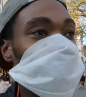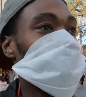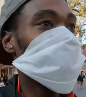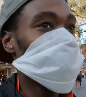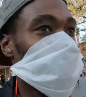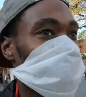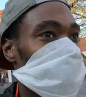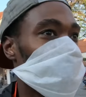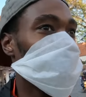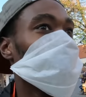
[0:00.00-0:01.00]
name, but I
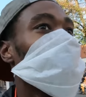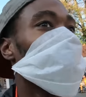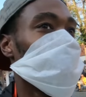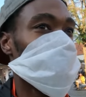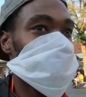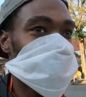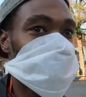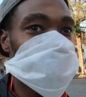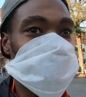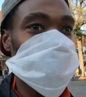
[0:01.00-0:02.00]
believe I know where it is.
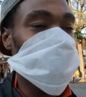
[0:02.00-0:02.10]
It's like right